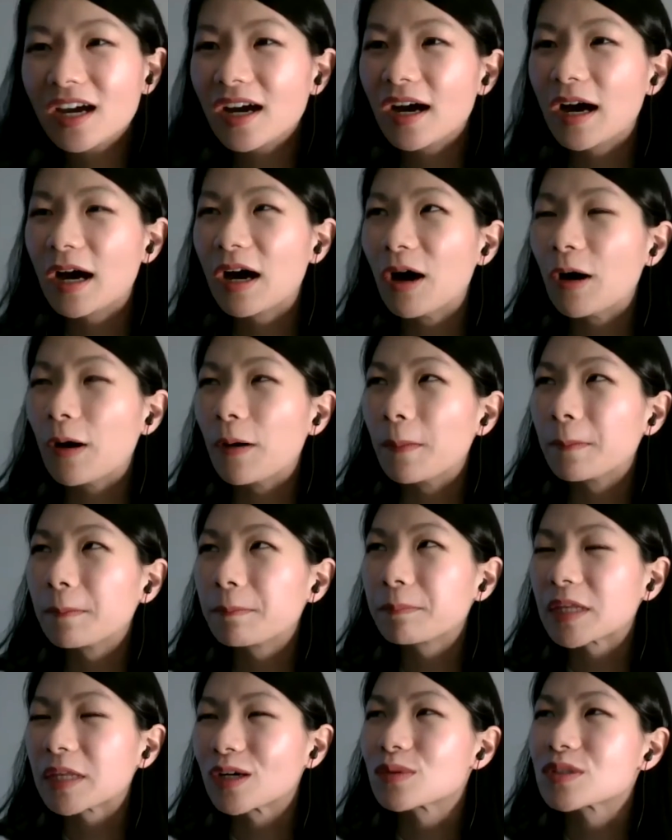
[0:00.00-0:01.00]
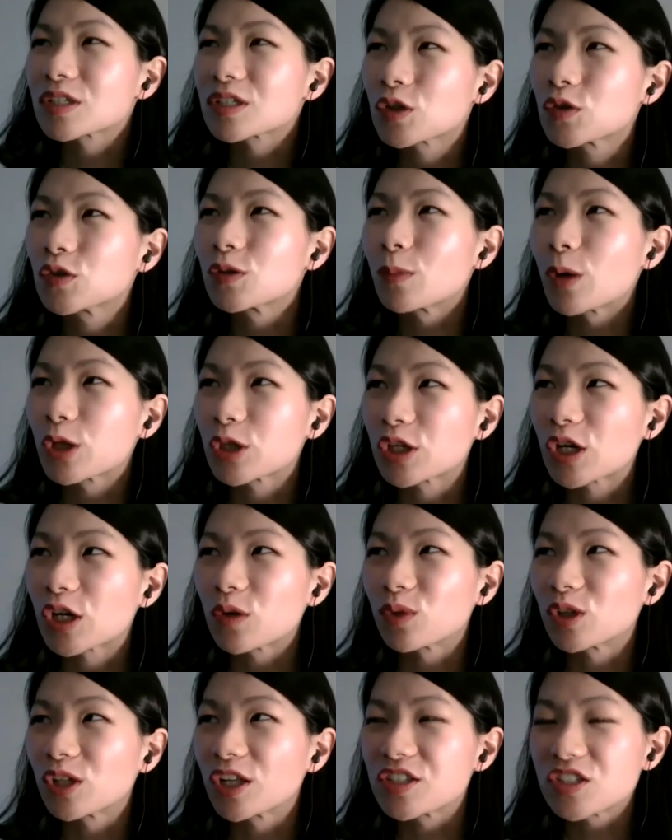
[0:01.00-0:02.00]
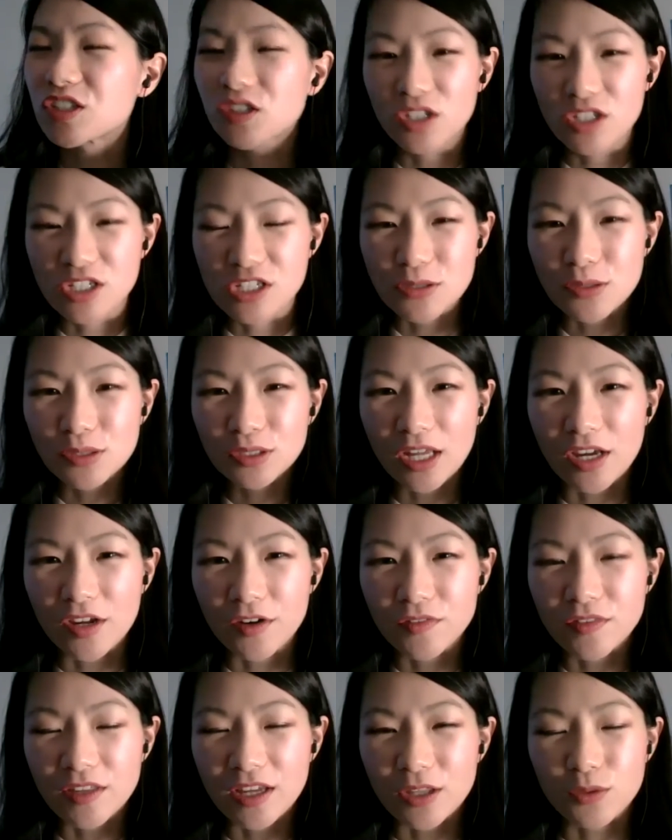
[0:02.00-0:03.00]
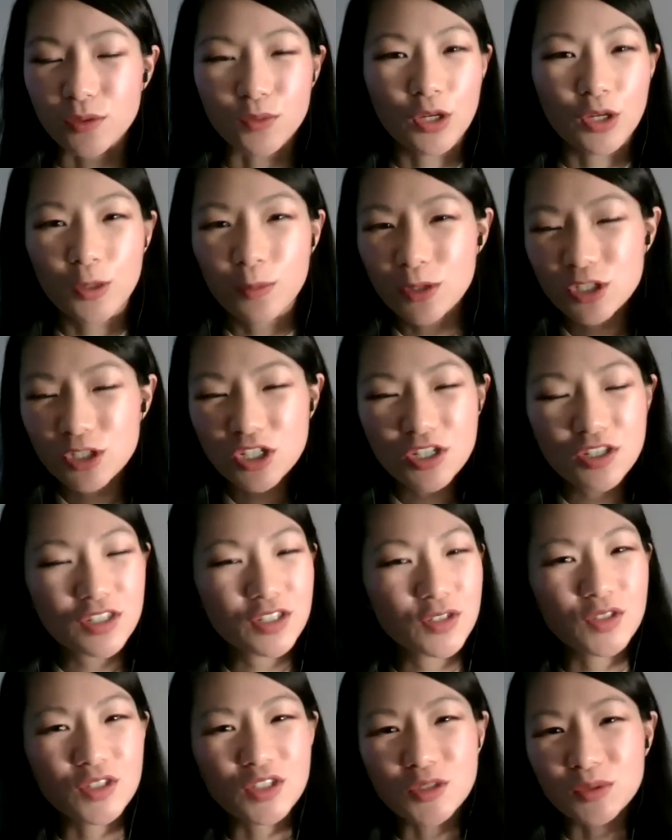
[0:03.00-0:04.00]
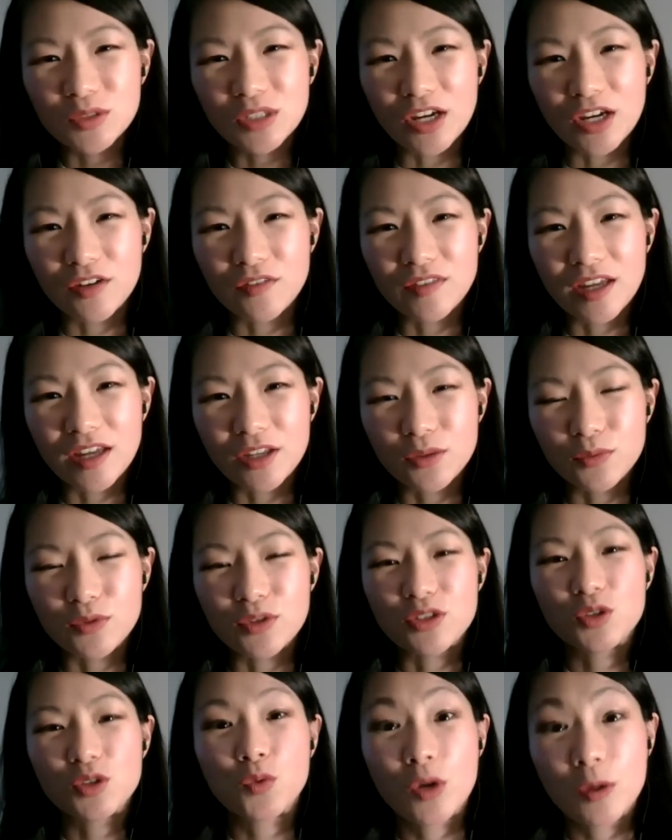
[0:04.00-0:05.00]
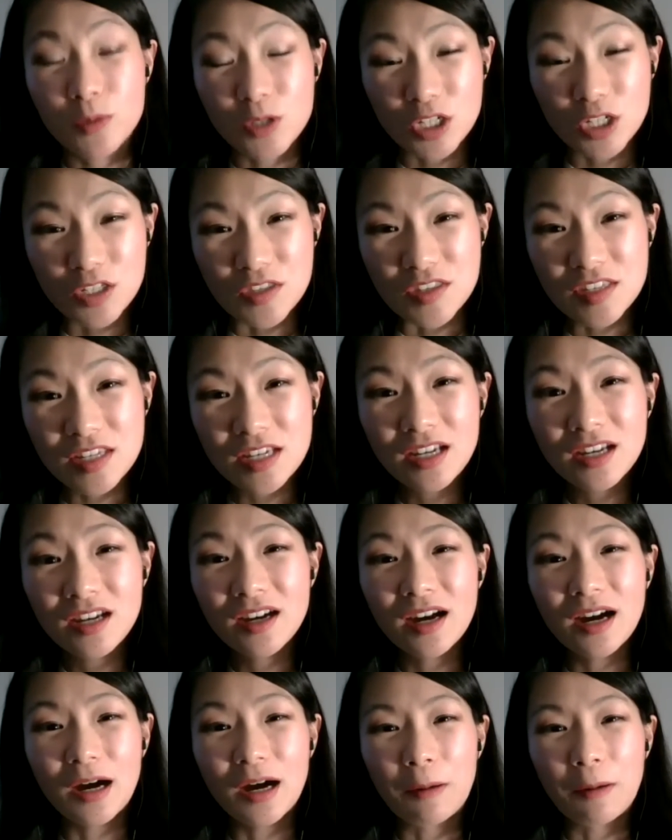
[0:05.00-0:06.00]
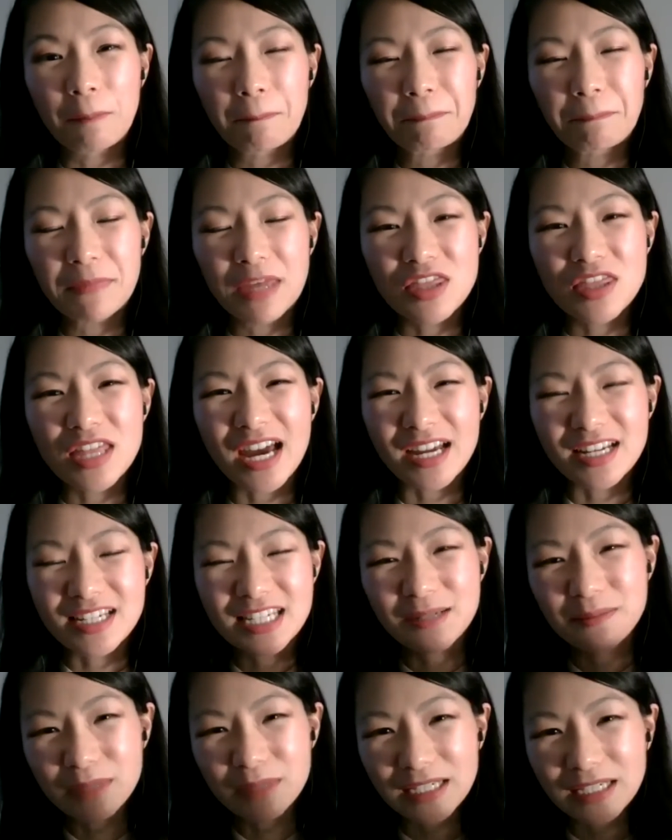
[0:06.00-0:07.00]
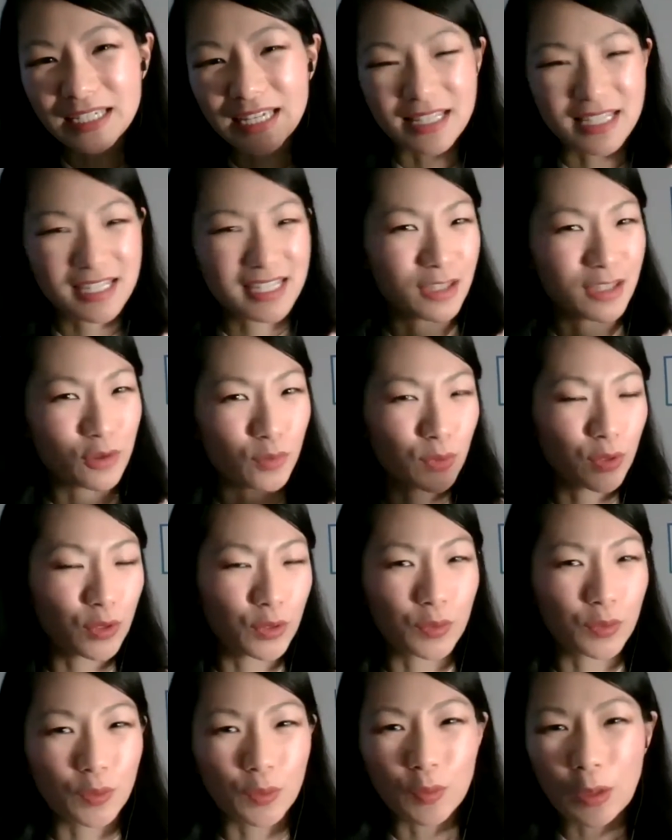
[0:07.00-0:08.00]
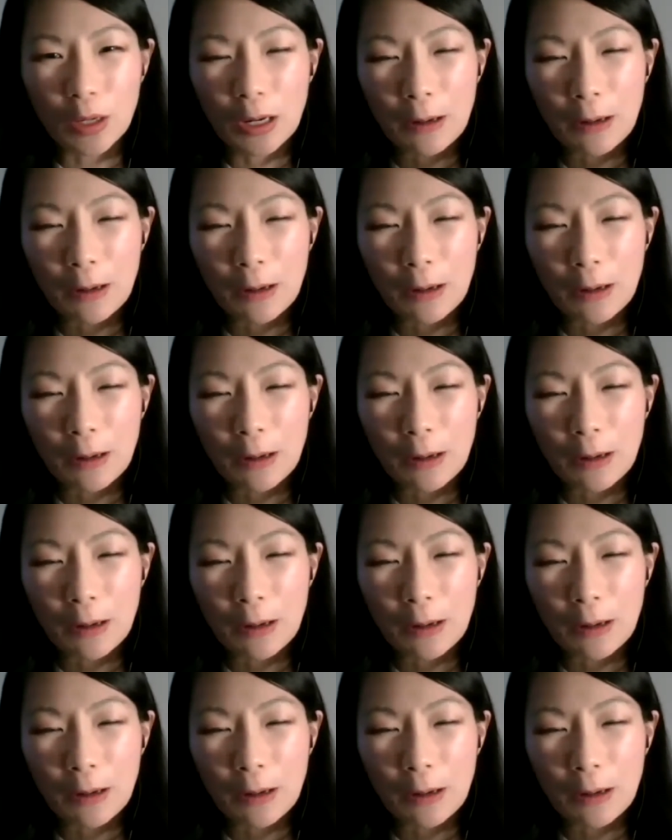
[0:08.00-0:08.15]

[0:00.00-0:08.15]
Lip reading: And it was at Kundiman that I realized you can do a lot of that through images, you can do a lot of that through descriptions, and that to me gets through,